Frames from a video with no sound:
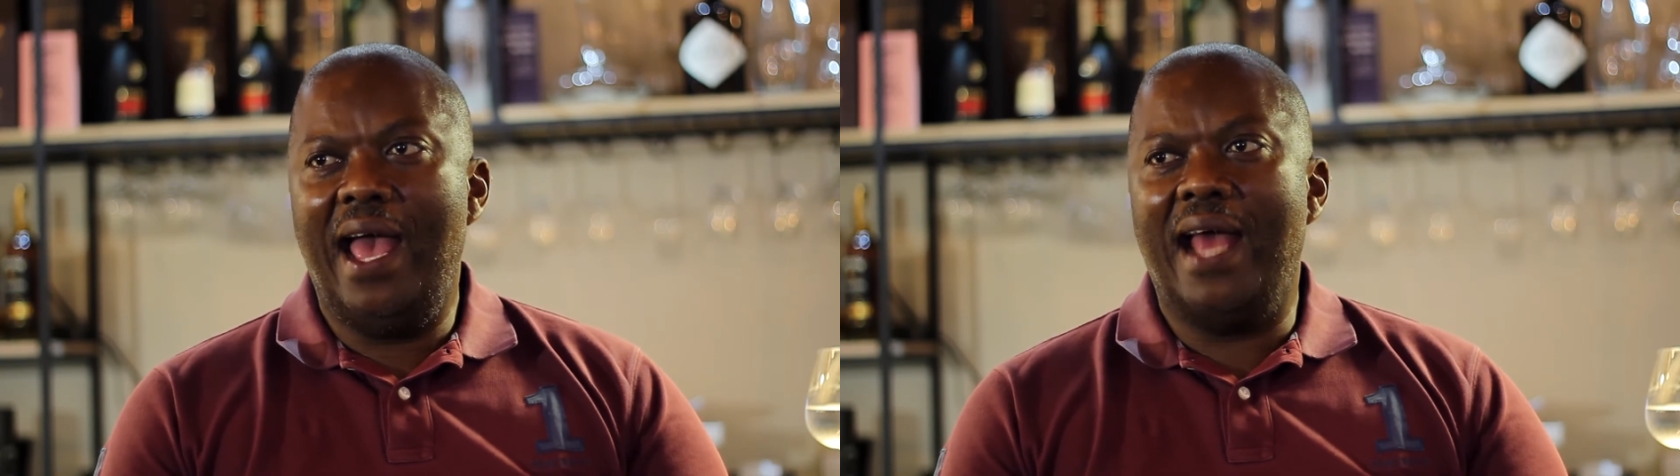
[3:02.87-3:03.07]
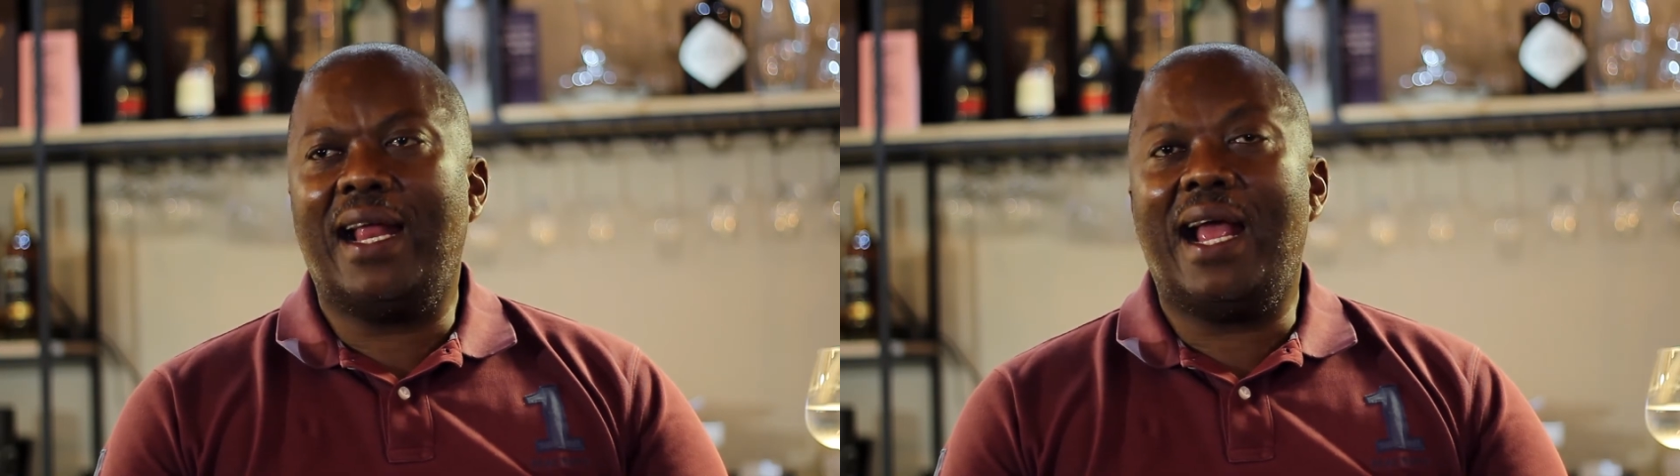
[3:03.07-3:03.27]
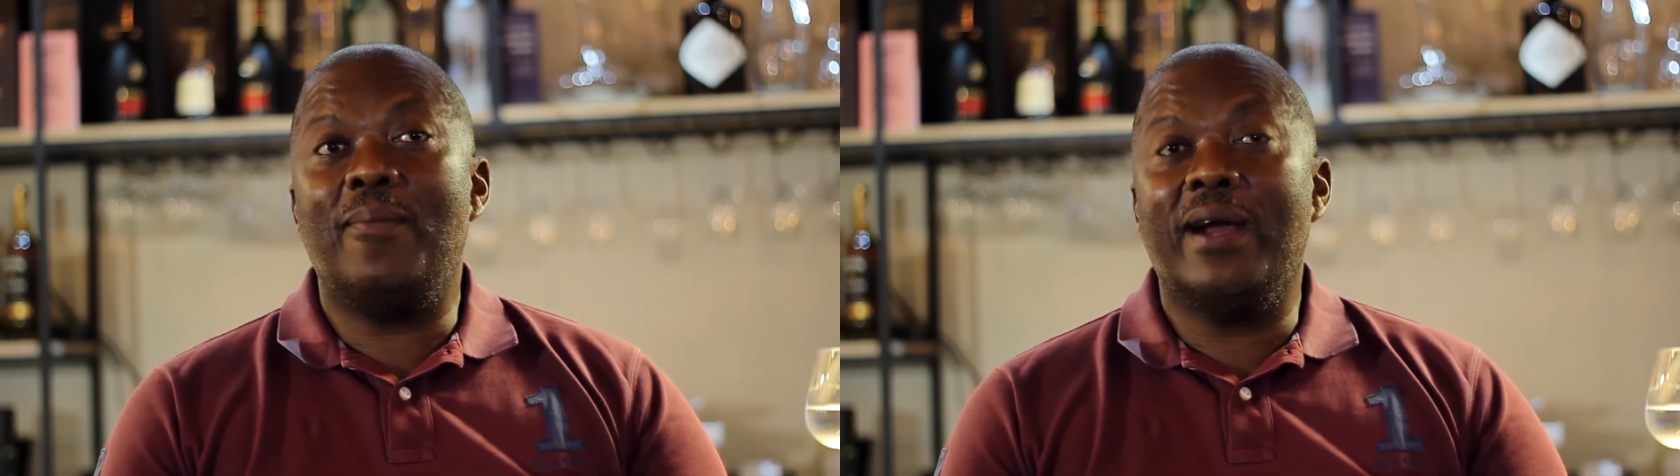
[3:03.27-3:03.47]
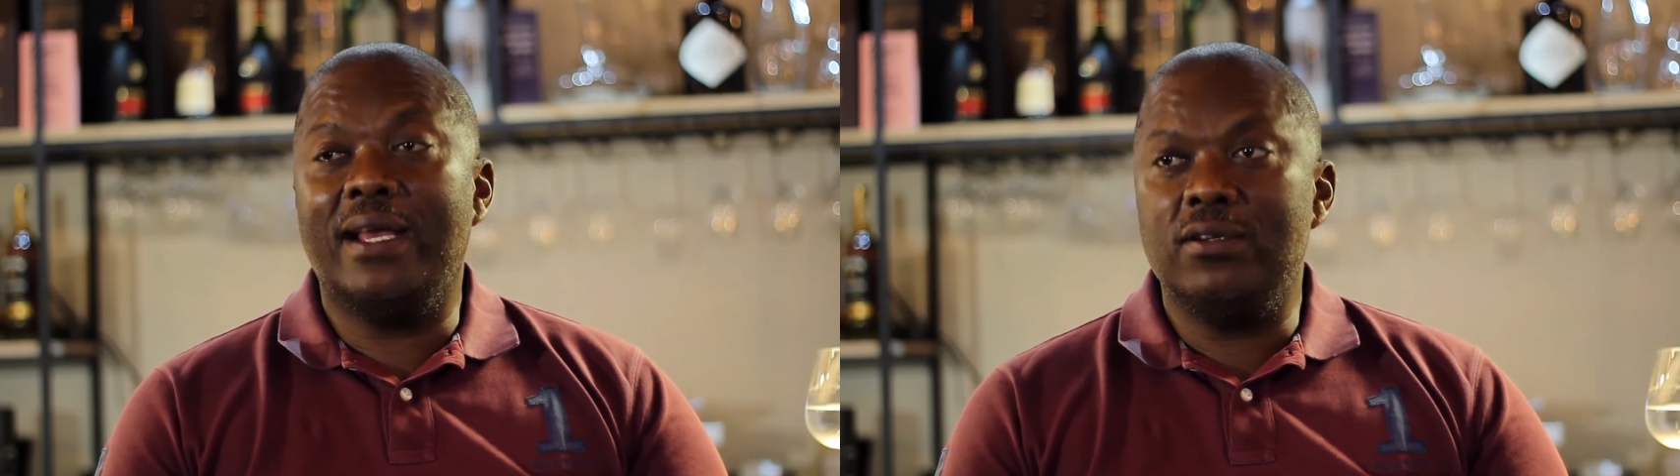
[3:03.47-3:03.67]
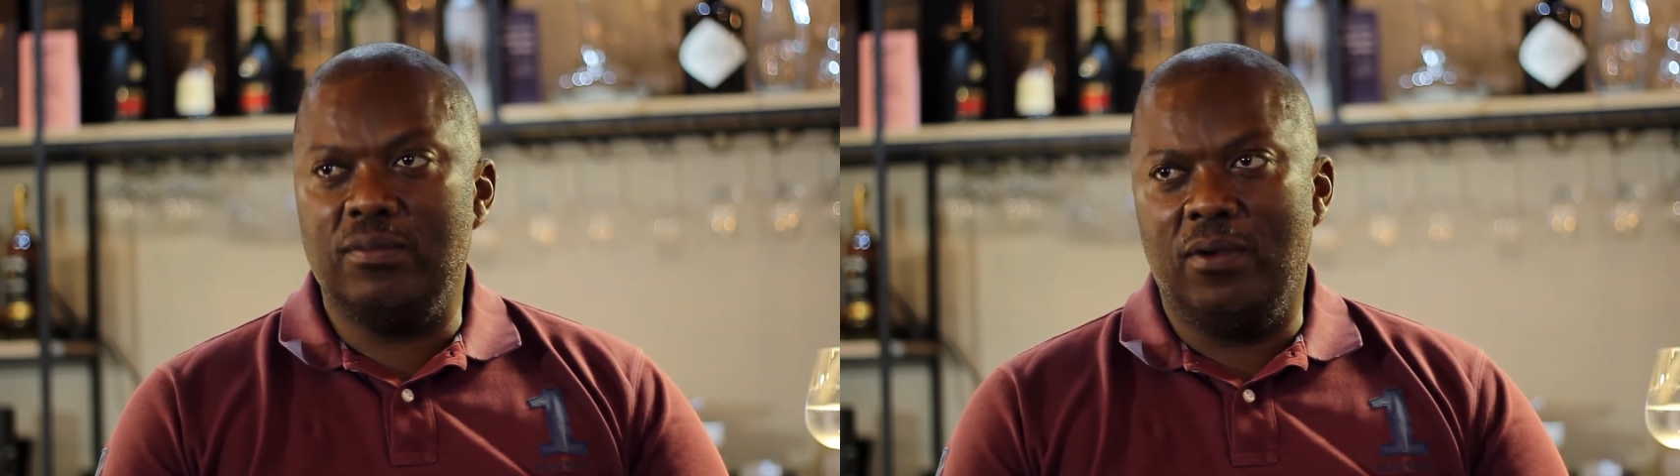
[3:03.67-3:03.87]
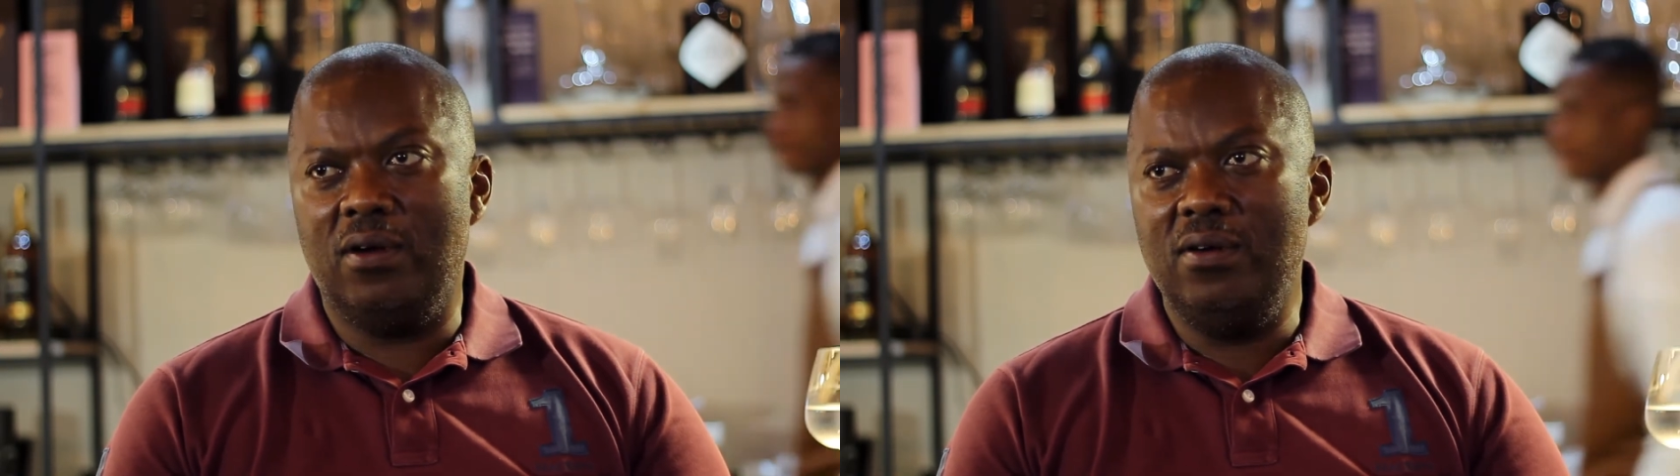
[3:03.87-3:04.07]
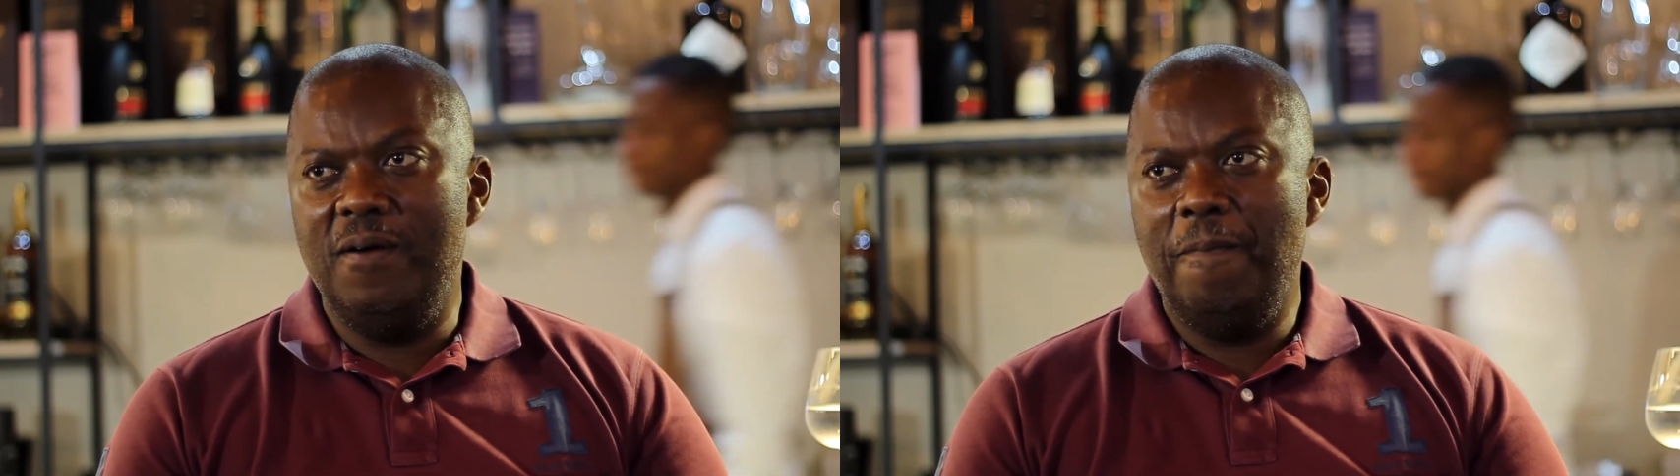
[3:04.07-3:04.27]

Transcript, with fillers: and come again tomorrow